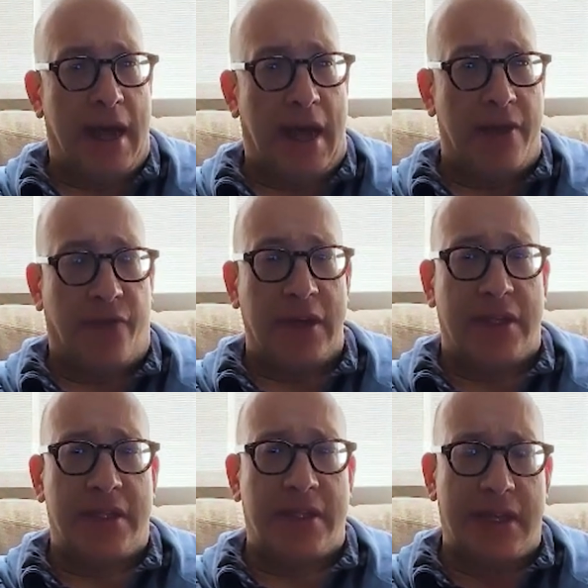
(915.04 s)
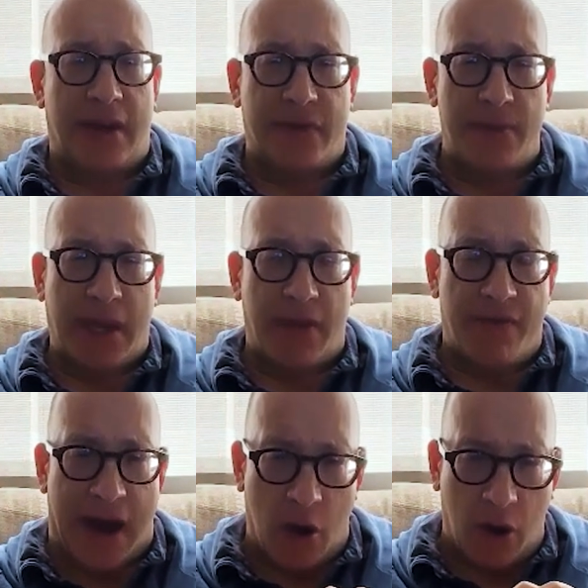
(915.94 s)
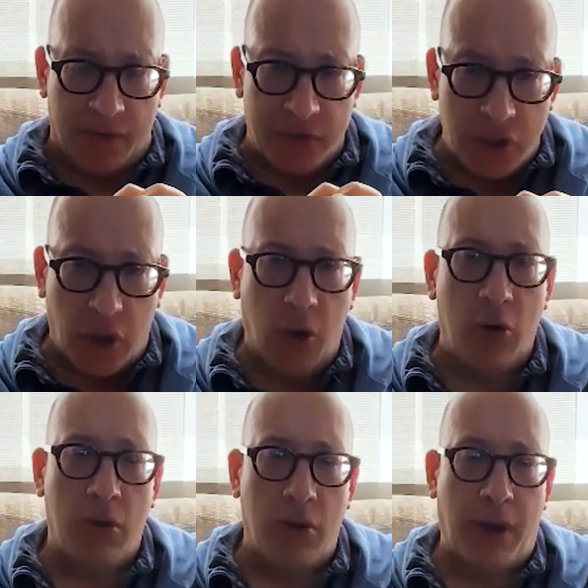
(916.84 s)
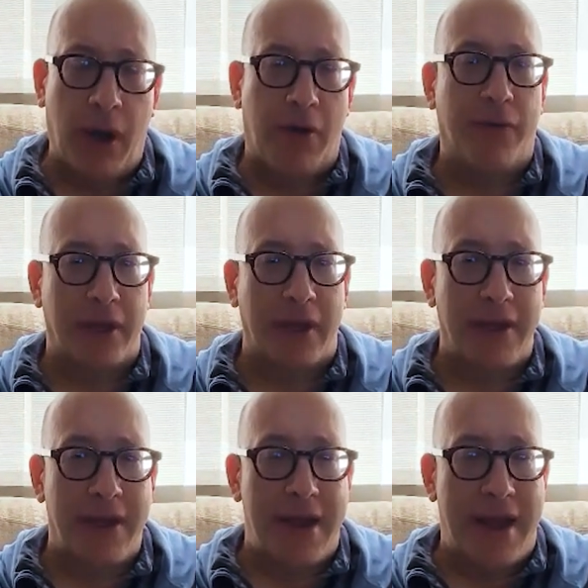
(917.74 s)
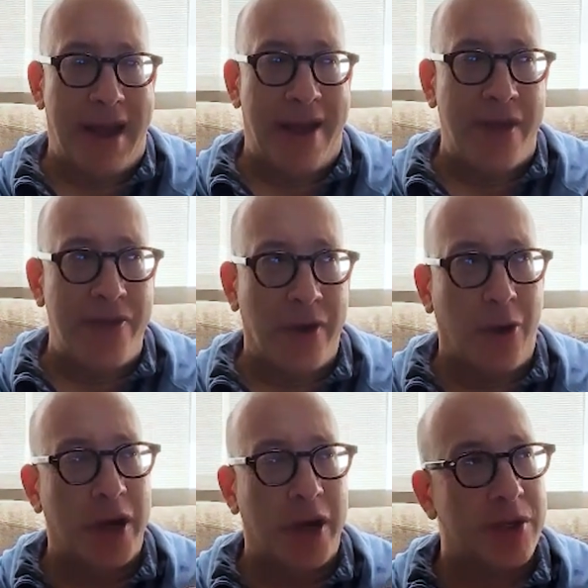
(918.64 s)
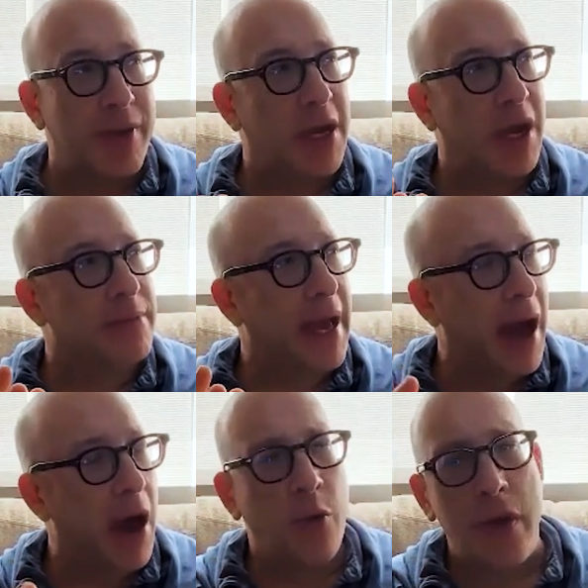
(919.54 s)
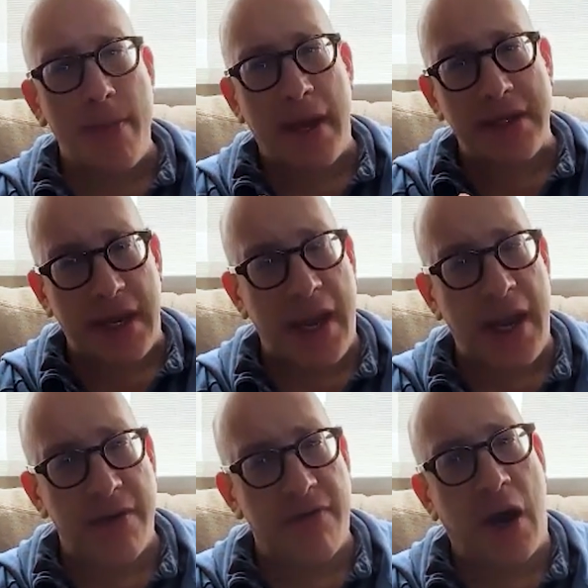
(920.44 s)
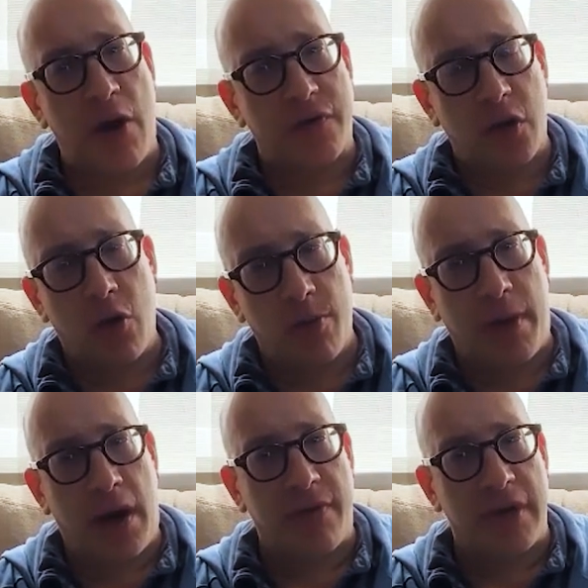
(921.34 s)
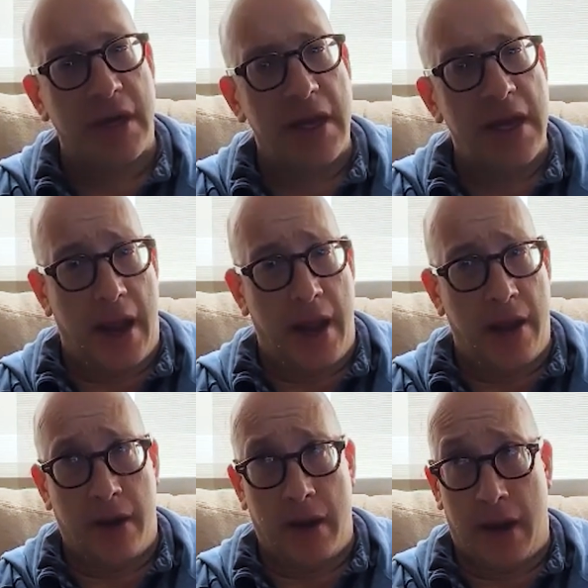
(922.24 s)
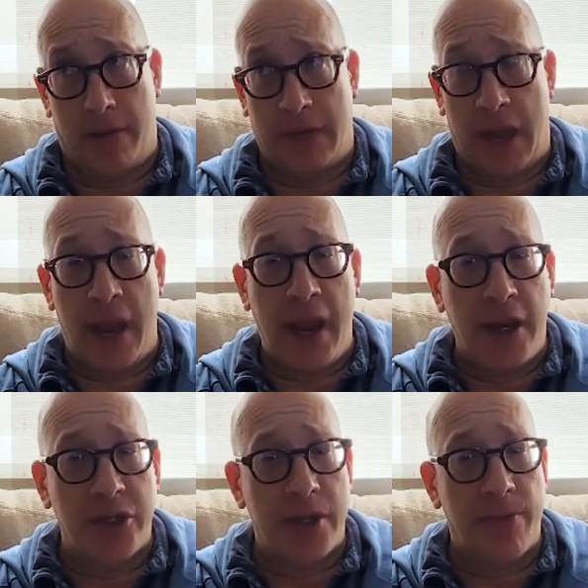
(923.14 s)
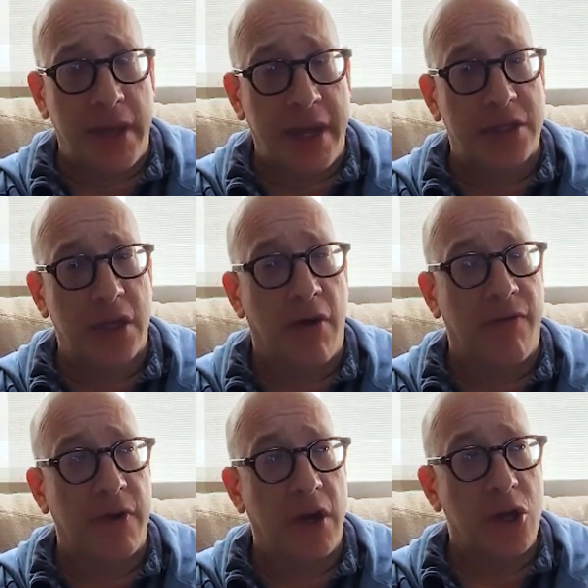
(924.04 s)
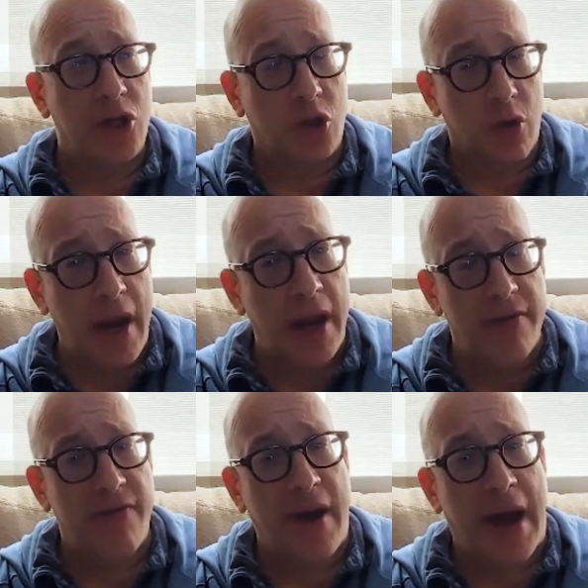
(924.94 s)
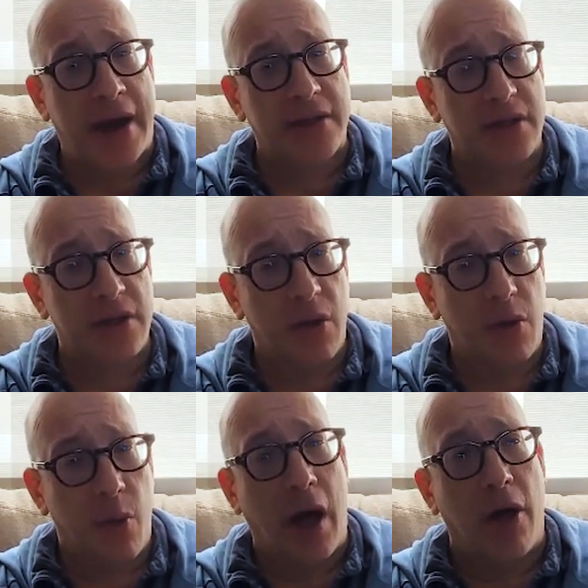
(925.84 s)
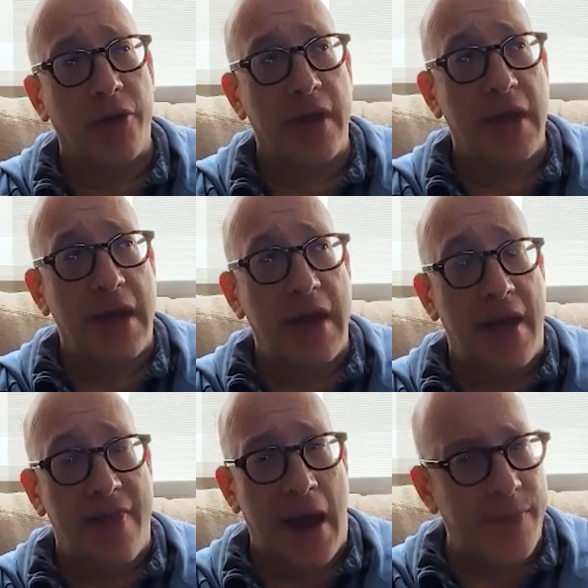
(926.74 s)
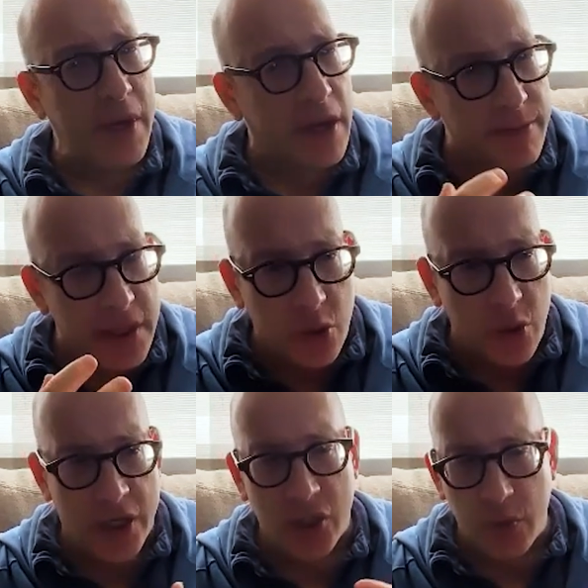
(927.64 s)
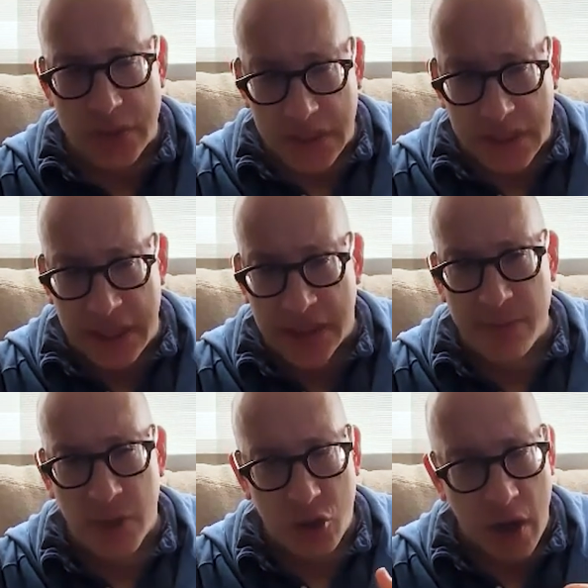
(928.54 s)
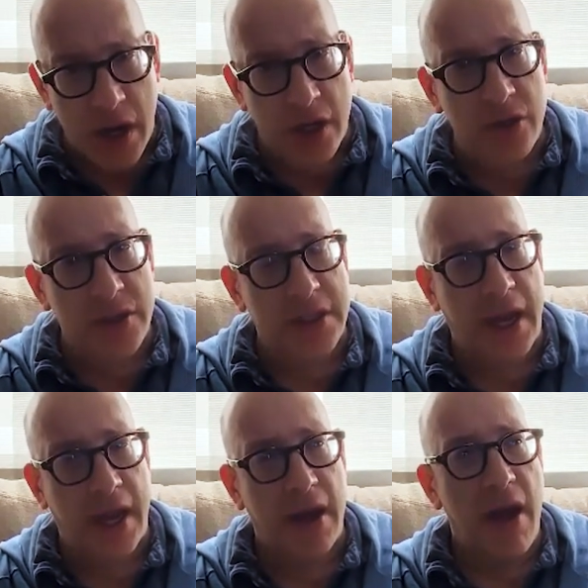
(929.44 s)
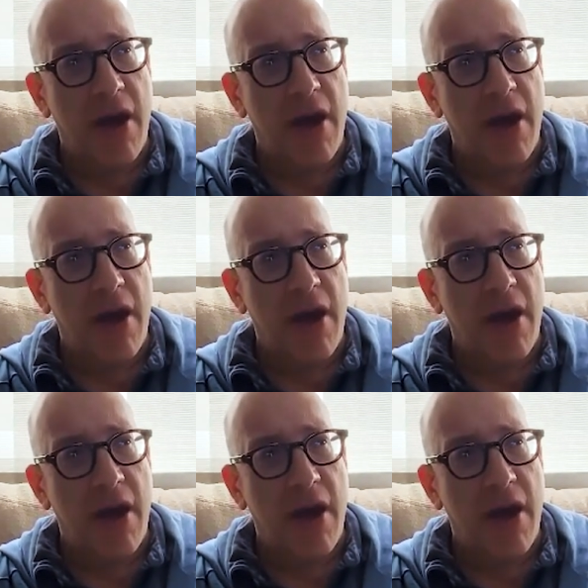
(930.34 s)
And the Franciscans have to make a vow of total poverty. And then their question becomes, how do we maintain a vow of total poverty in an age, in a place of trade and vast wealth? And that becomes this question which leads them to try and understand